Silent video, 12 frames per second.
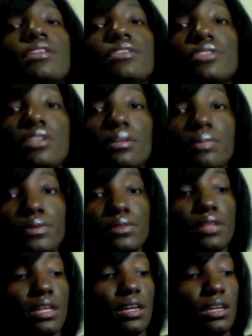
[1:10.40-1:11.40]
the
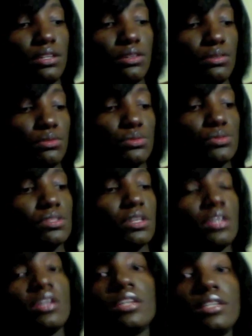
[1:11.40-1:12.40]
shampoo that I use,
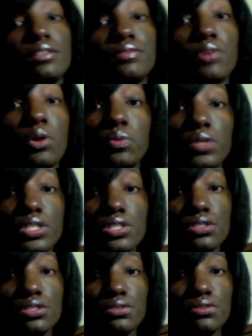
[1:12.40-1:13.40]
that I've
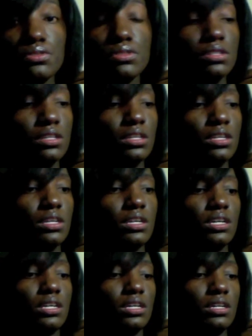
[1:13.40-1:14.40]
always used
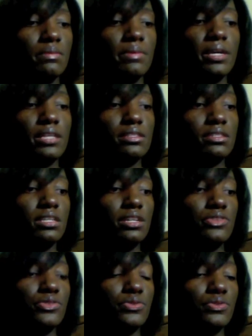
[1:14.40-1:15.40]
as a
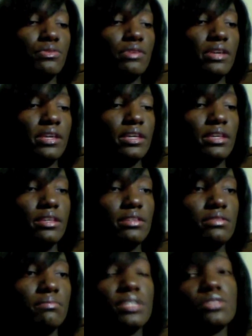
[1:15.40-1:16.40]
natural,
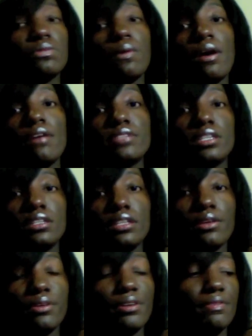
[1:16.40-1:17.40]
is my Suave
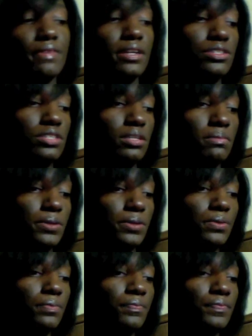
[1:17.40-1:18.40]
Daily Clarifying
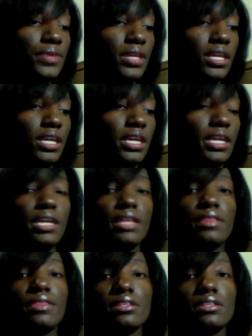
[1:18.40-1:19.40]
Shampoo.
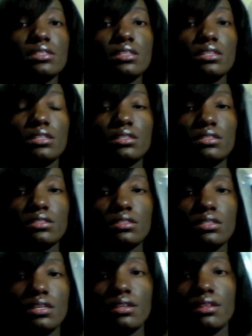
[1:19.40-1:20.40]
And this
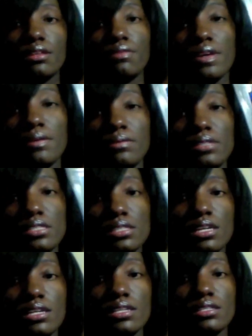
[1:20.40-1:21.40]
is the family
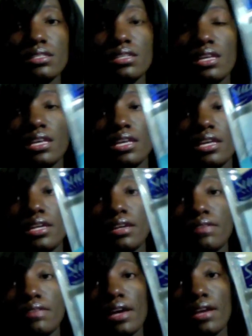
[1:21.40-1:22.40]
size,
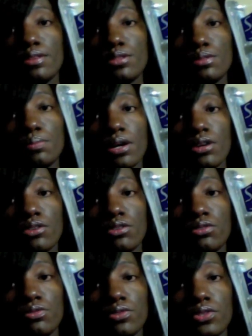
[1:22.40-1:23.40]
and I've had this
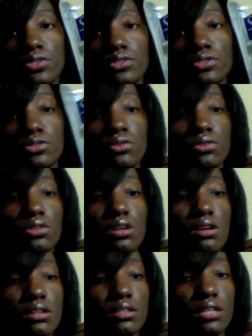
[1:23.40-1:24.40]
bottle for so
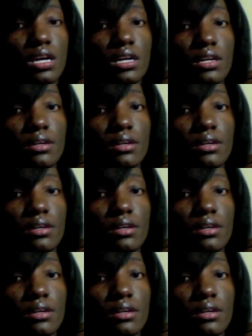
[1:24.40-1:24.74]
long,